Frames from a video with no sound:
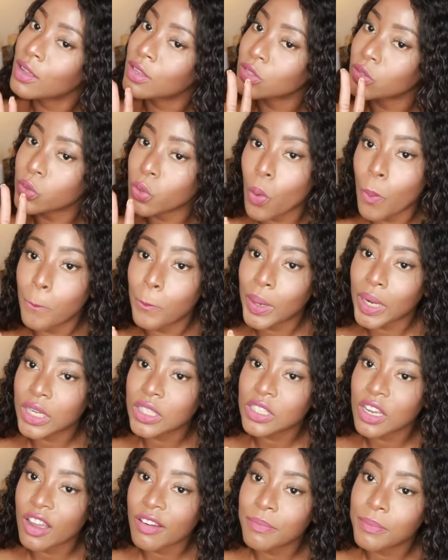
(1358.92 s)
Don't
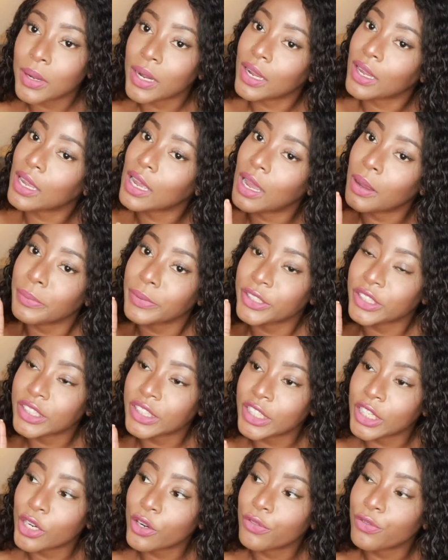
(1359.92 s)
bite off my neck. I'm just
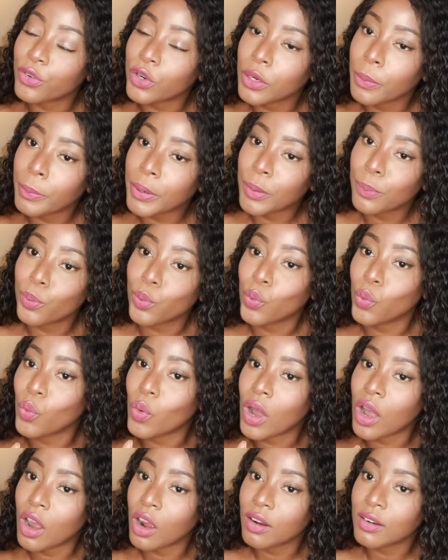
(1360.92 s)
here for the people who
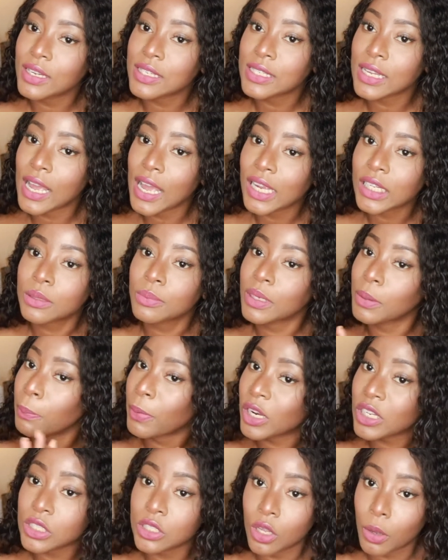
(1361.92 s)
always ask me,
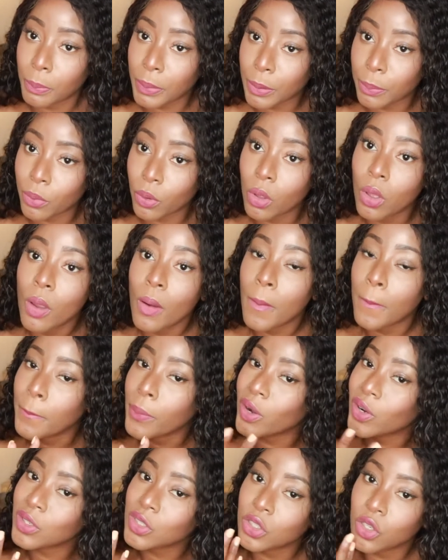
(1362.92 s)
personal people
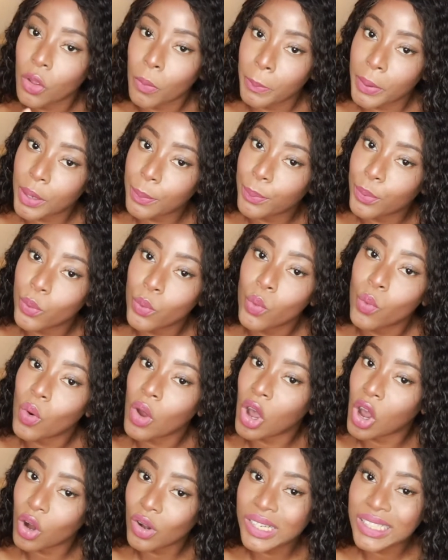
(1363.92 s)
who
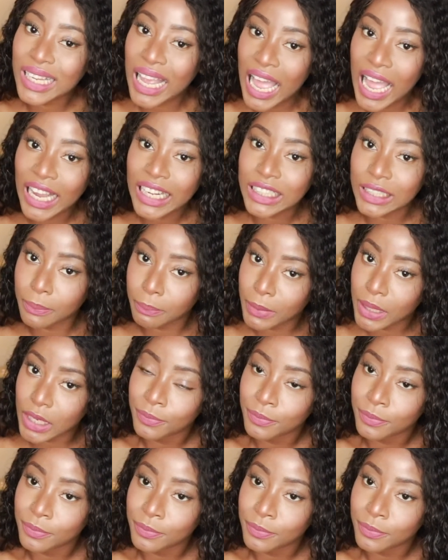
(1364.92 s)
always ask me,